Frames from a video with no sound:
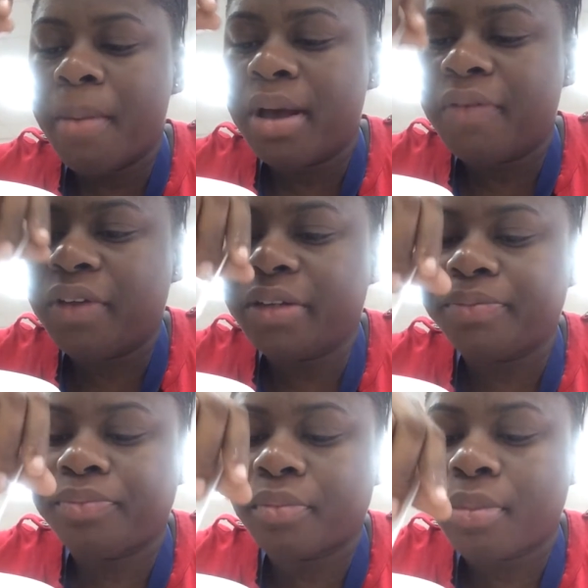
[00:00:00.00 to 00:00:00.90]
I'm
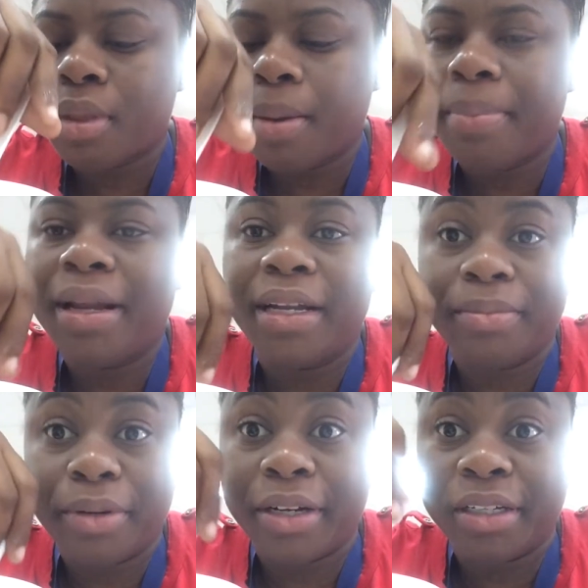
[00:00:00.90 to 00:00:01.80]
having
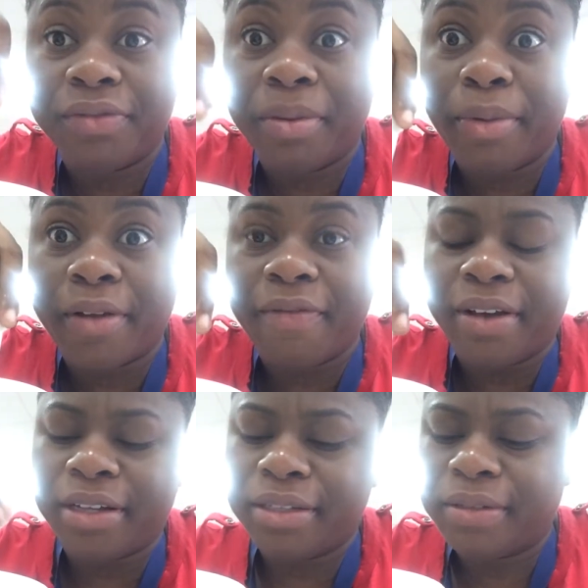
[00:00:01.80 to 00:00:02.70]
plant porridge for
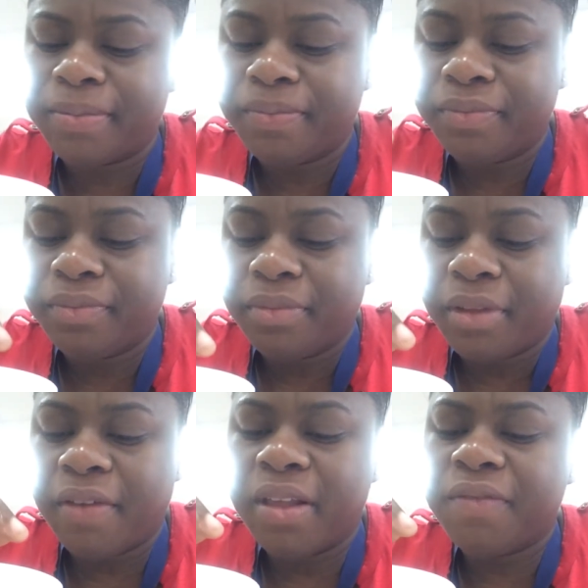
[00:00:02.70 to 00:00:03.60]
breakfast.
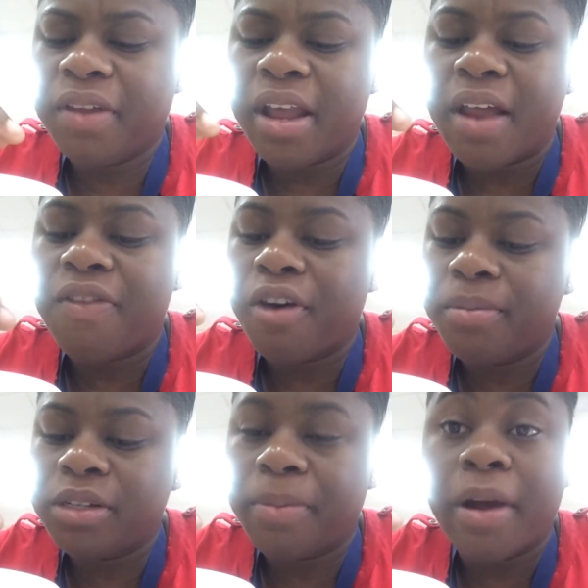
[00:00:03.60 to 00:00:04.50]
Give this video a
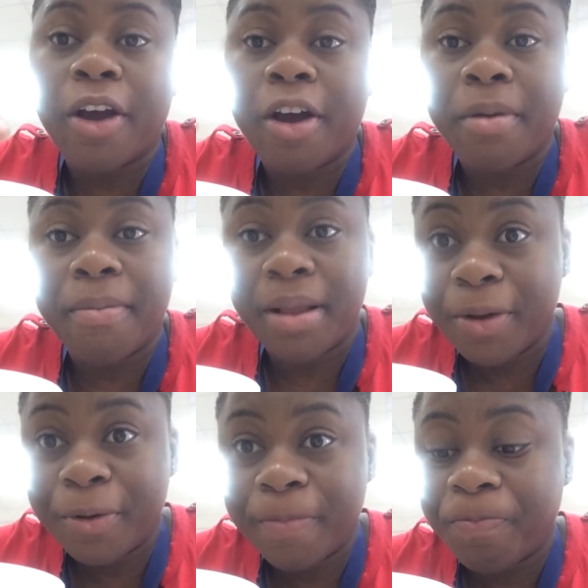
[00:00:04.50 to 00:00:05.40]
thumbs up or comment
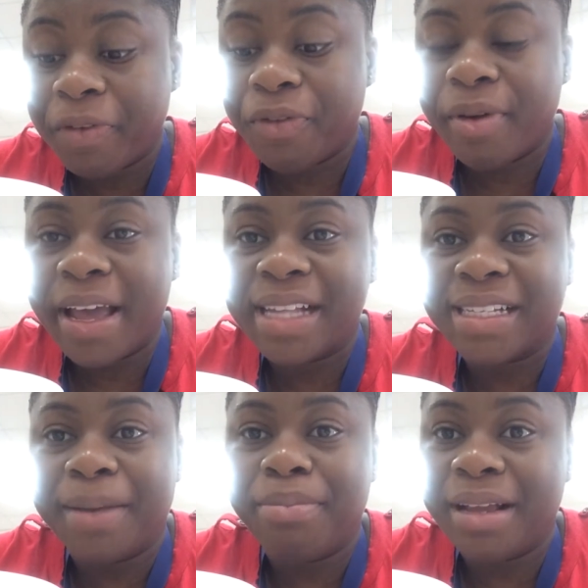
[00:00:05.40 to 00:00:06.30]
below if you guys
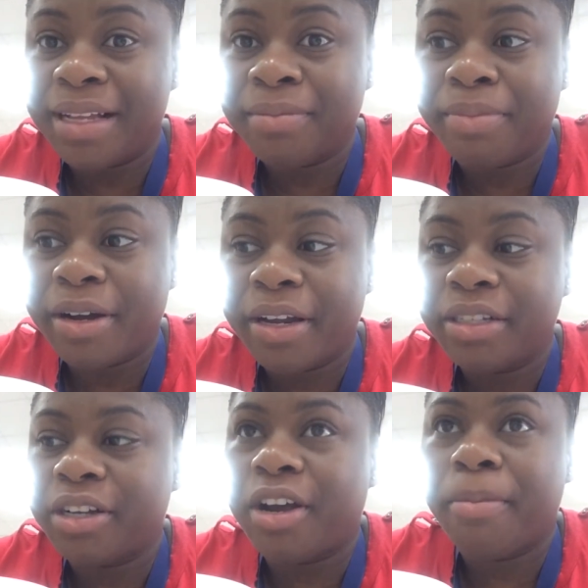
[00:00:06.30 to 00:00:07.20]
eat plantain
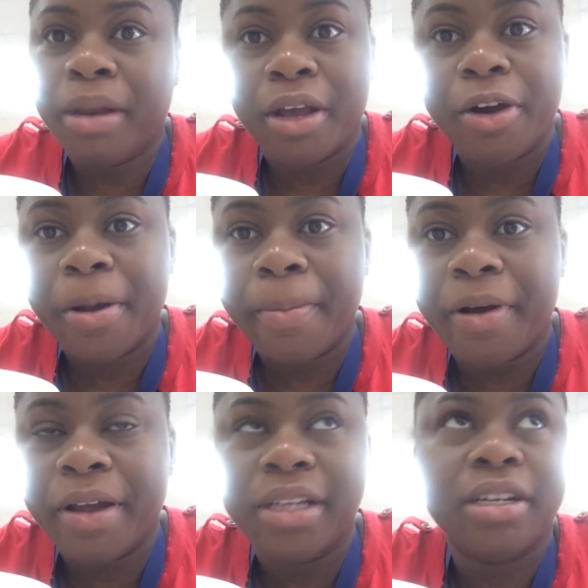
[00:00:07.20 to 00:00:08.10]
porridge or American
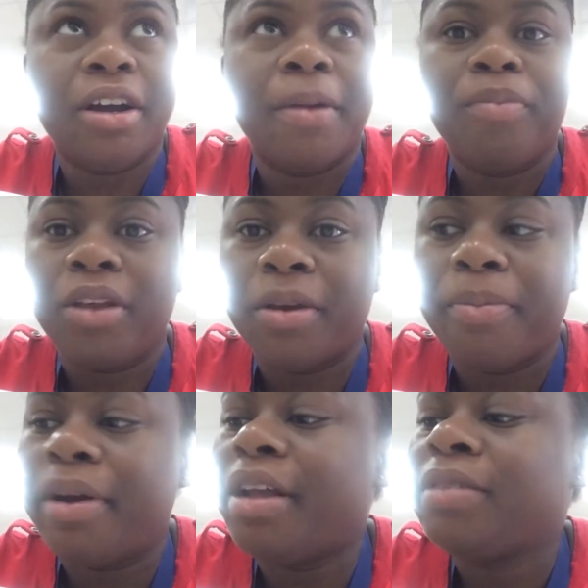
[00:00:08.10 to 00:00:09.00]
porridge or peanut
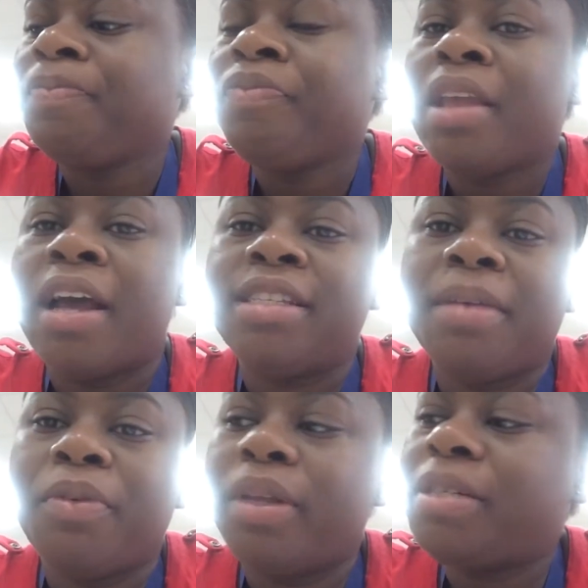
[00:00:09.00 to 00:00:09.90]
porridge, and
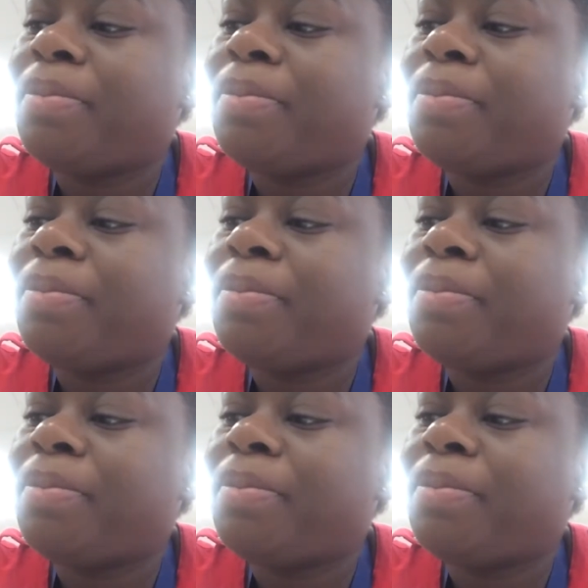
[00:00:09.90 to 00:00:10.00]
tell me which